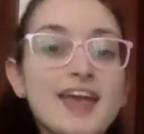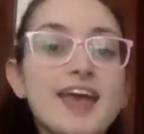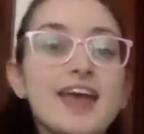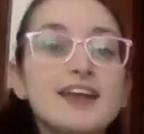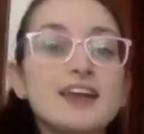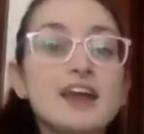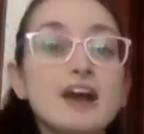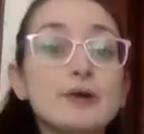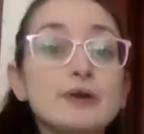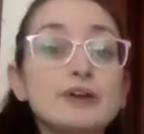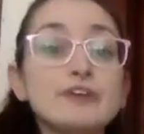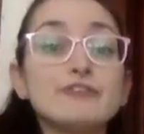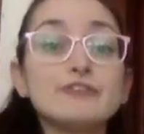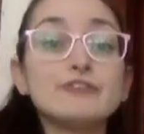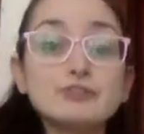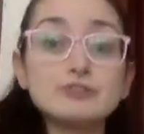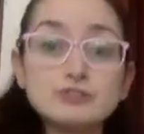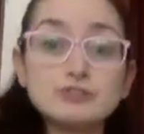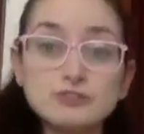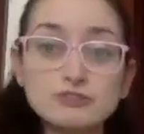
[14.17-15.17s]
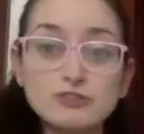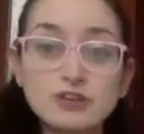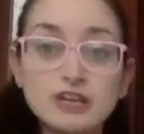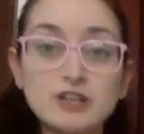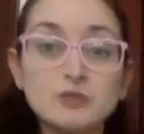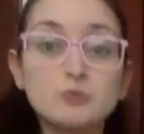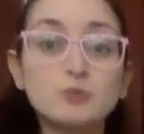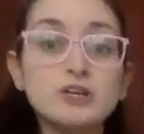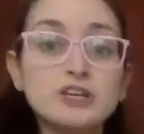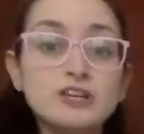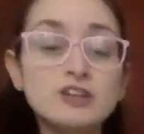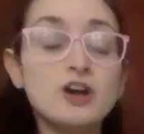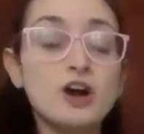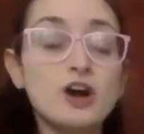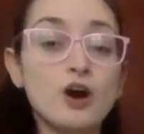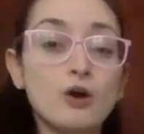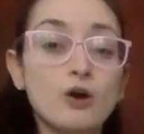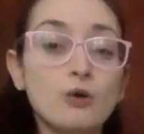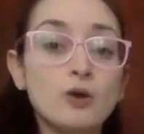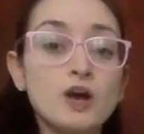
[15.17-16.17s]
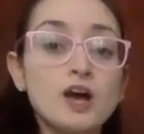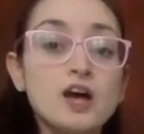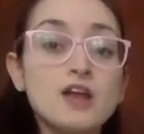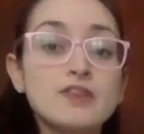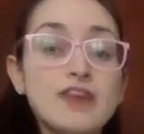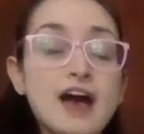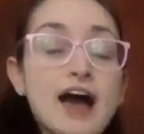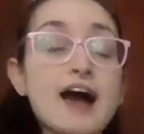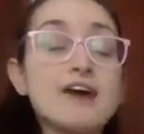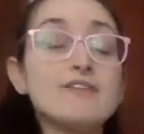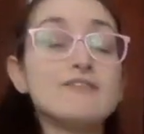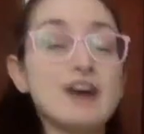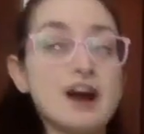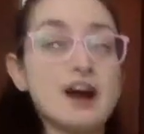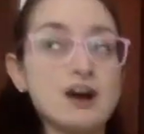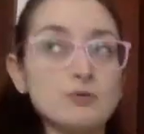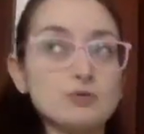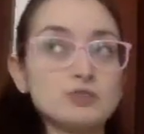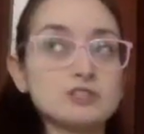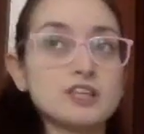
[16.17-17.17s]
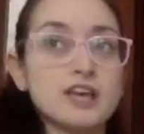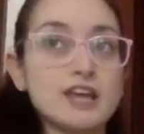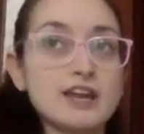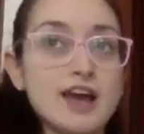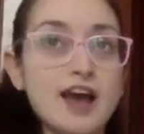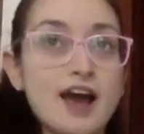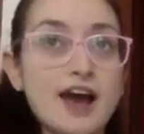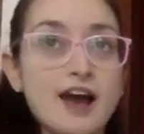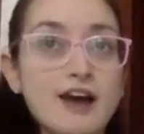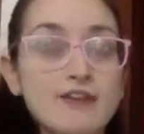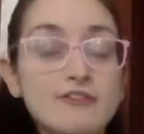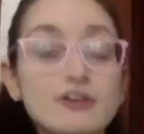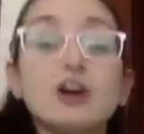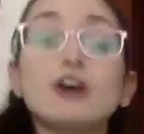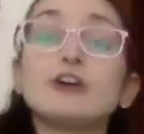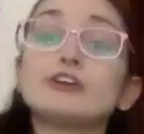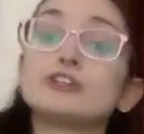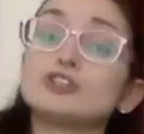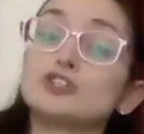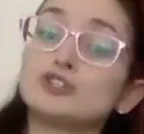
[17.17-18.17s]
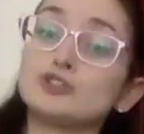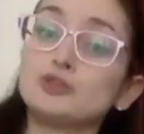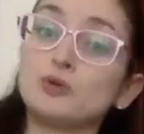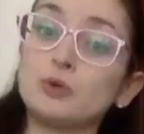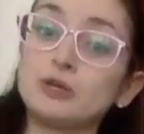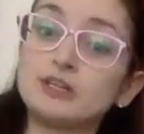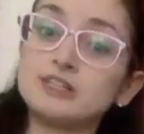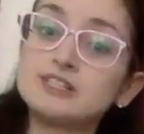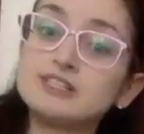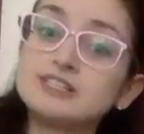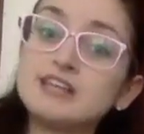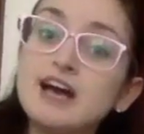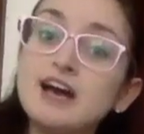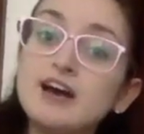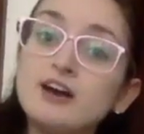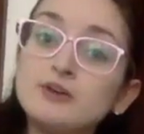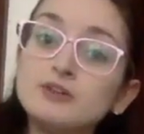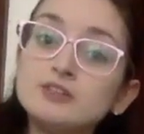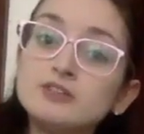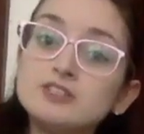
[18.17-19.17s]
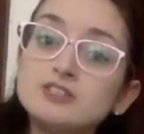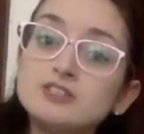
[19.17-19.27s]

Now, in first grade, we know that vowels can have a short sound